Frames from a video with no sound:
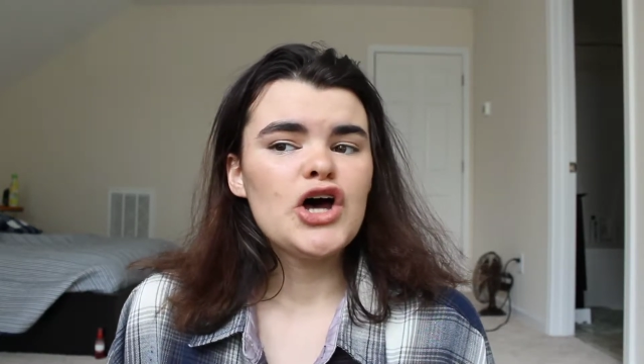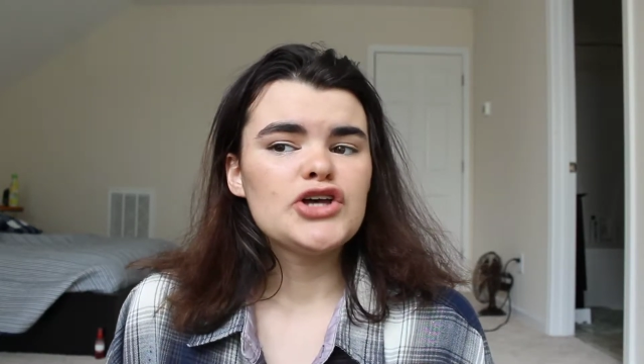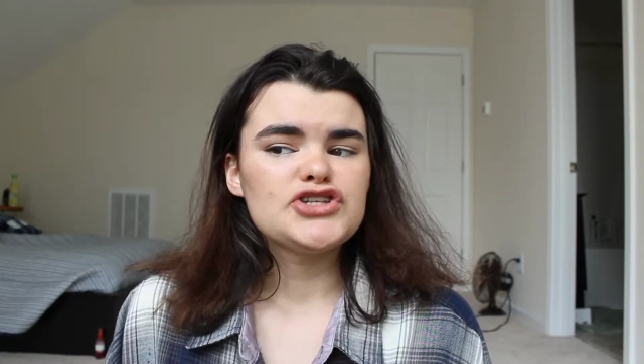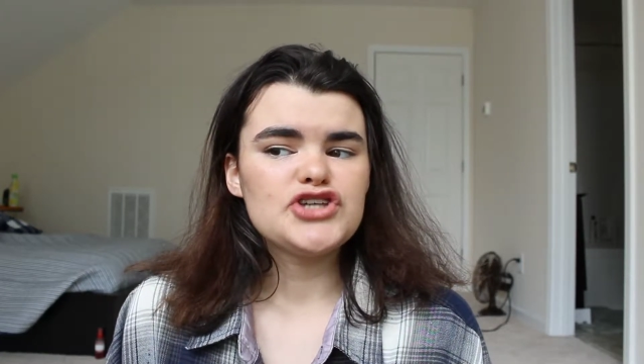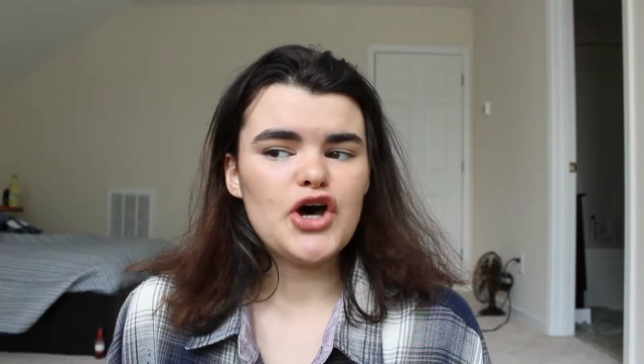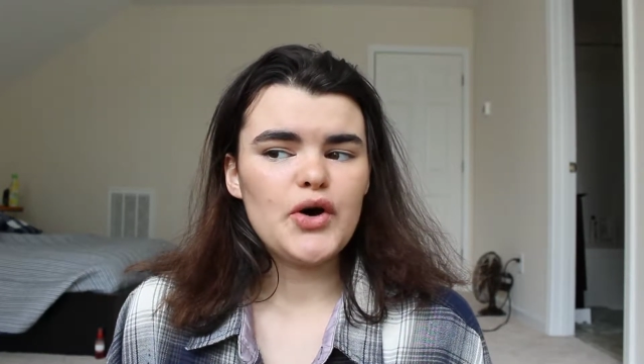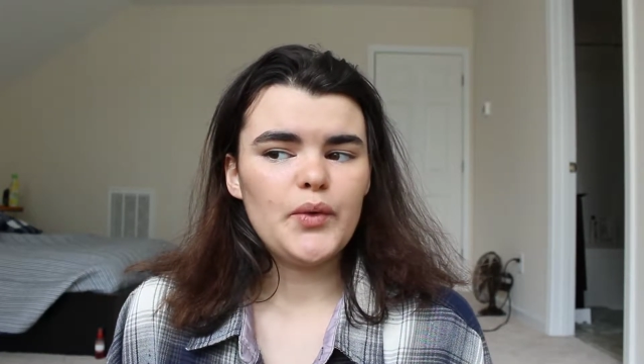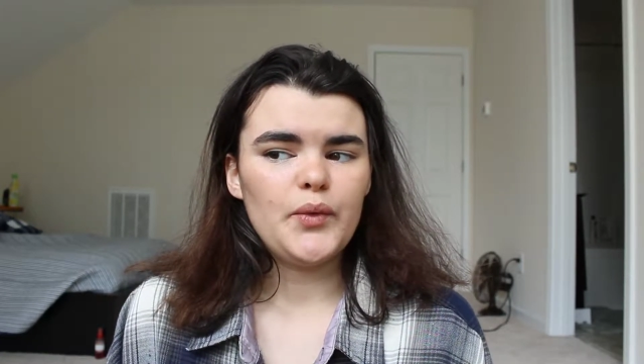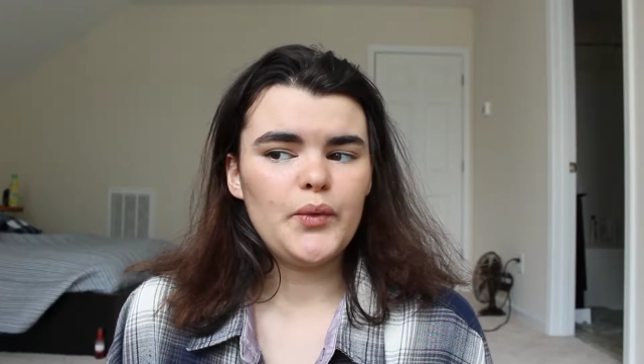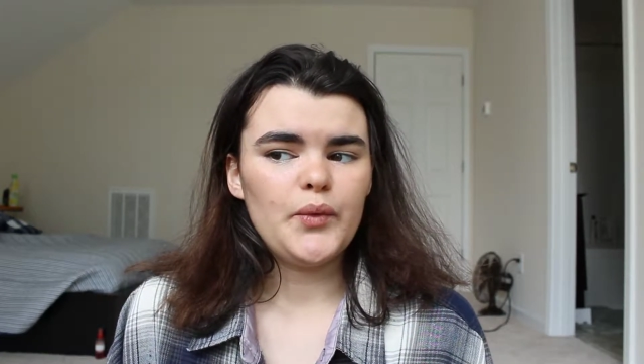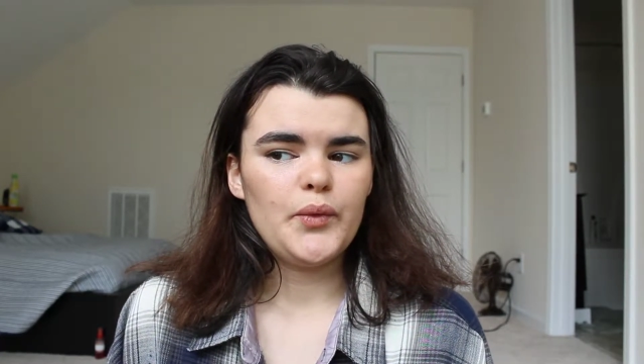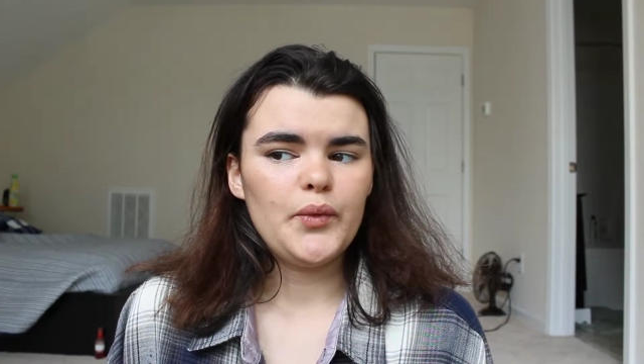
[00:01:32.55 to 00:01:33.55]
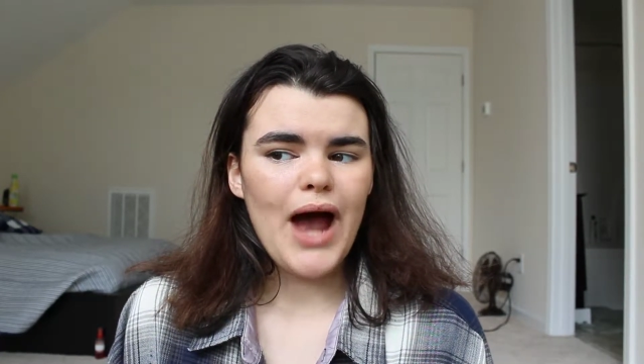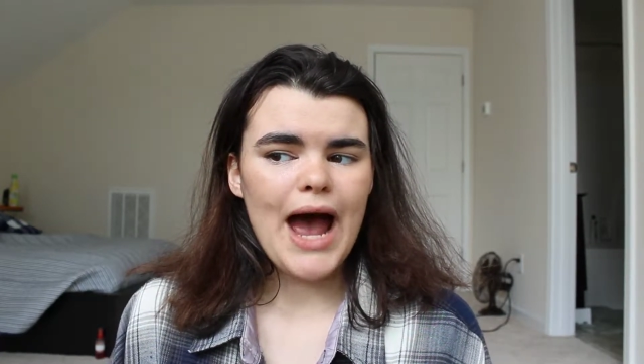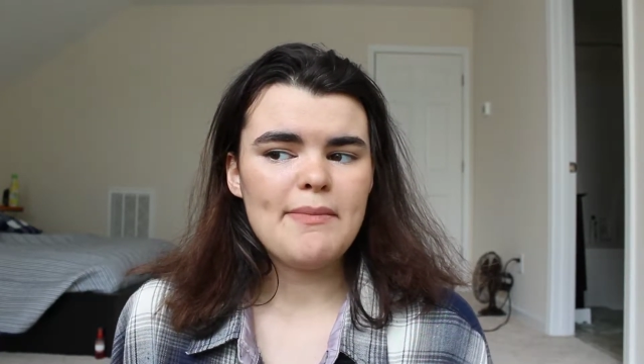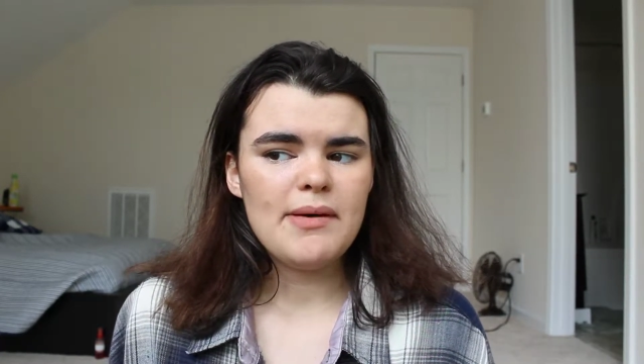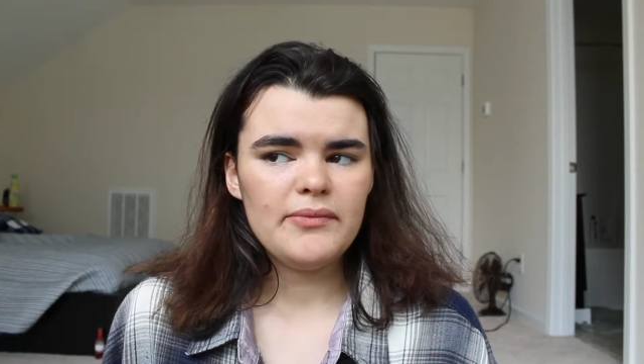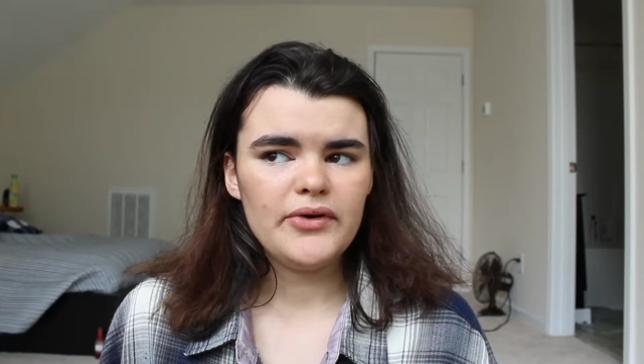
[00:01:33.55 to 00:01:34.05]
So I
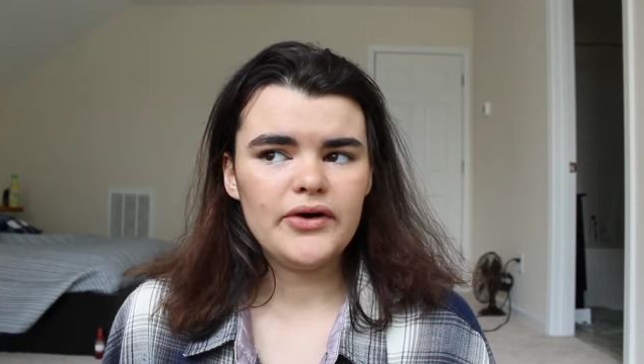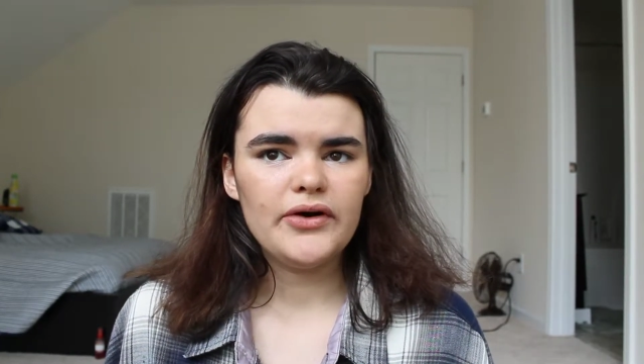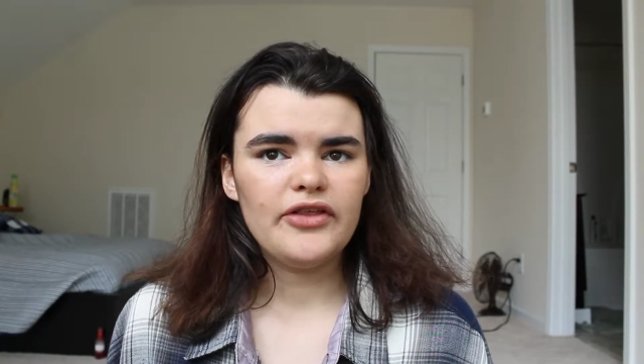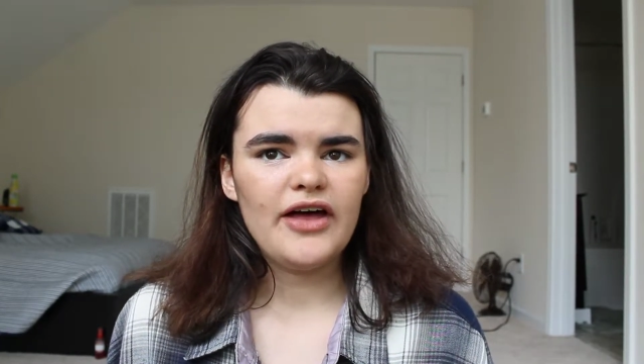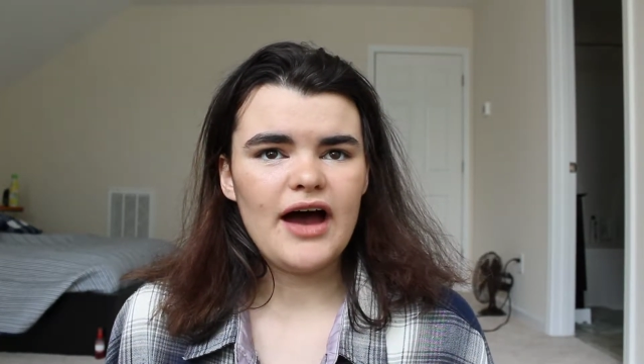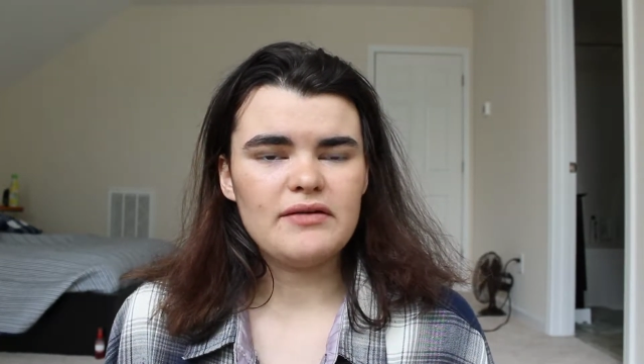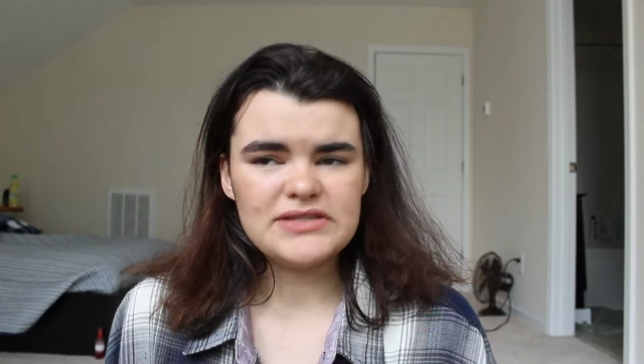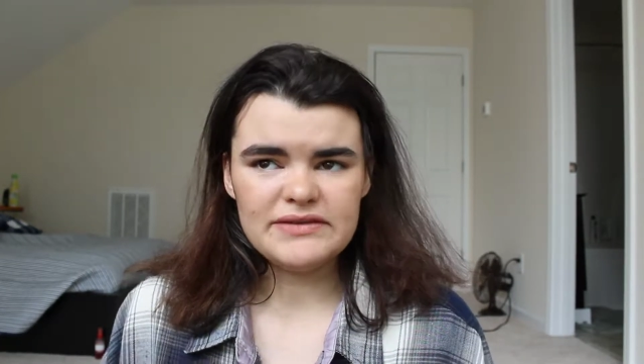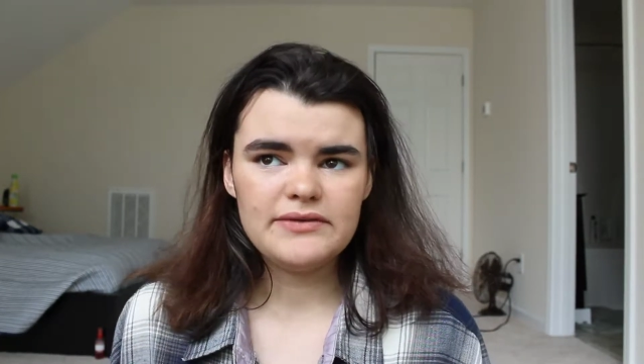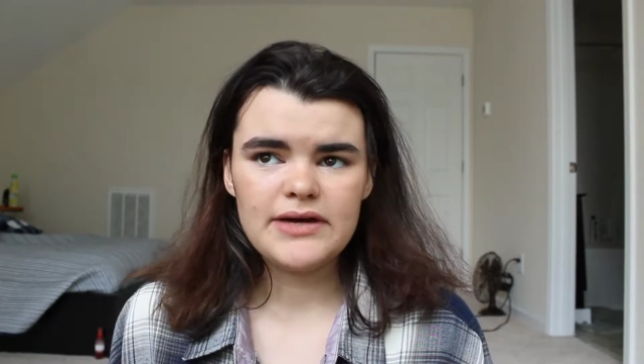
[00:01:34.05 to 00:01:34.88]
remember that I was living